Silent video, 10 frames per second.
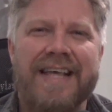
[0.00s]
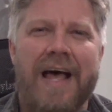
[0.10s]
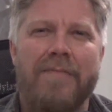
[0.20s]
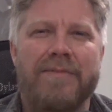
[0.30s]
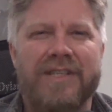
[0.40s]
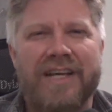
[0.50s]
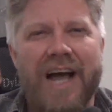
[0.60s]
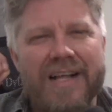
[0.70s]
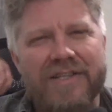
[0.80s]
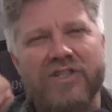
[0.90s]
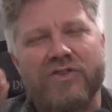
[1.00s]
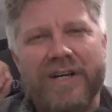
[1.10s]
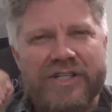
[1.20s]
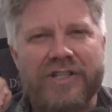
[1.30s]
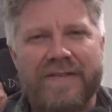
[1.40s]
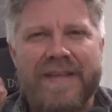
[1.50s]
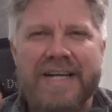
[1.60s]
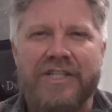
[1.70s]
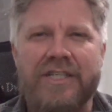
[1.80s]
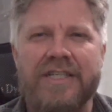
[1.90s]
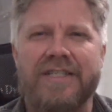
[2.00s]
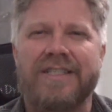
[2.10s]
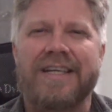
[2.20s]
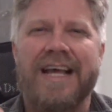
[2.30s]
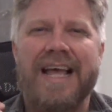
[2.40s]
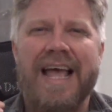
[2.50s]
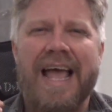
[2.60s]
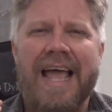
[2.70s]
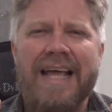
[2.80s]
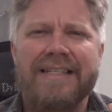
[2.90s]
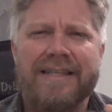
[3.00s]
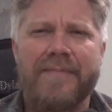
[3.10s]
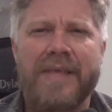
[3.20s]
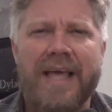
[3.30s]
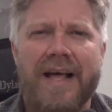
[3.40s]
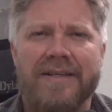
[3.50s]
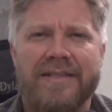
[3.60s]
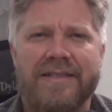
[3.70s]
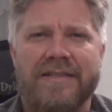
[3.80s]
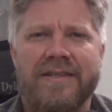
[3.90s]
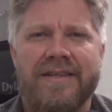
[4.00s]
album is a concentration of that genius and something else.